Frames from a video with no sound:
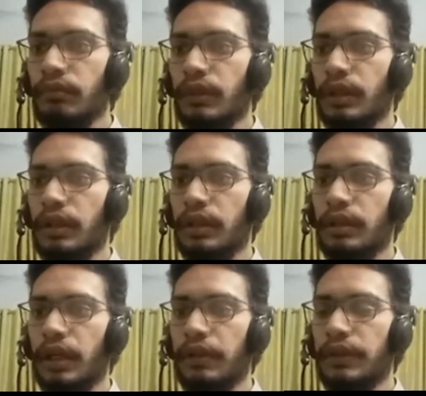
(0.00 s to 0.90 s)

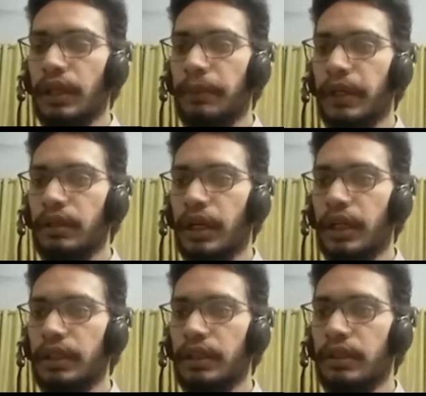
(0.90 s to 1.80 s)
I will append
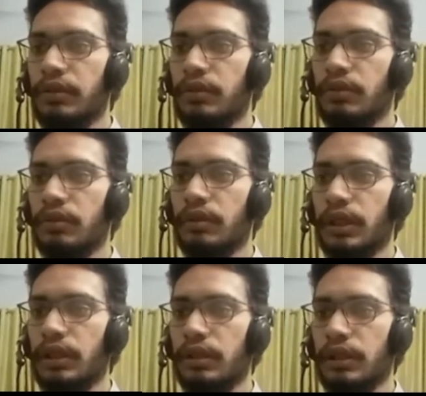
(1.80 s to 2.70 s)
I into
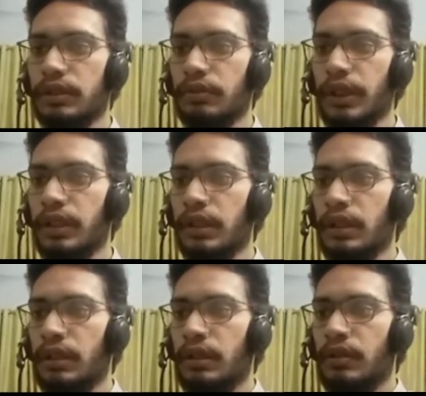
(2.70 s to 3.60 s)
the list, right?
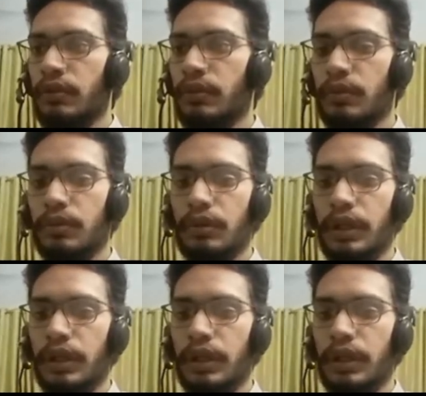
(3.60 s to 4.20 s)
So I